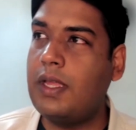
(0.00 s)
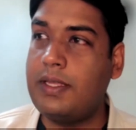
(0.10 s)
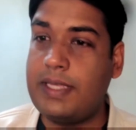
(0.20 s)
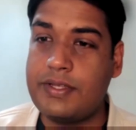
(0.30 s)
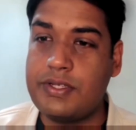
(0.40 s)

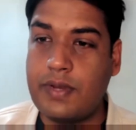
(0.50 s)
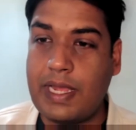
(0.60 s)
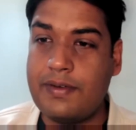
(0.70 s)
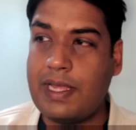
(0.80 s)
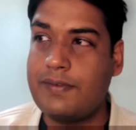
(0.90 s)
Yes, you will
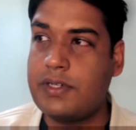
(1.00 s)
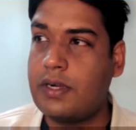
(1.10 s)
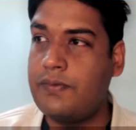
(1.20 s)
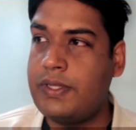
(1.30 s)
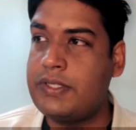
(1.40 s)
have an
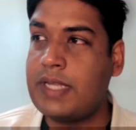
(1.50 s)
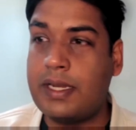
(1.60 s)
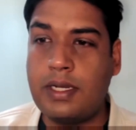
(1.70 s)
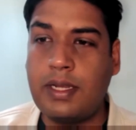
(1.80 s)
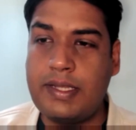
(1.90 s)
avatar. We
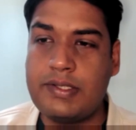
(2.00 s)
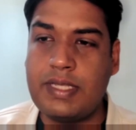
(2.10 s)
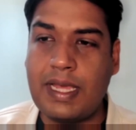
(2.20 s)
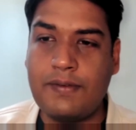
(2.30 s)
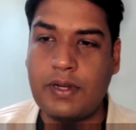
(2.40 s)
standardize
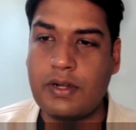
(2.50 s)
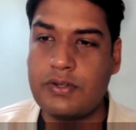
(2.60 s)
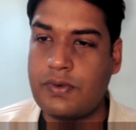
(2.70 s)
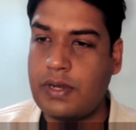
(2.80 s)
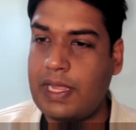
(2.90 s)
the avatars for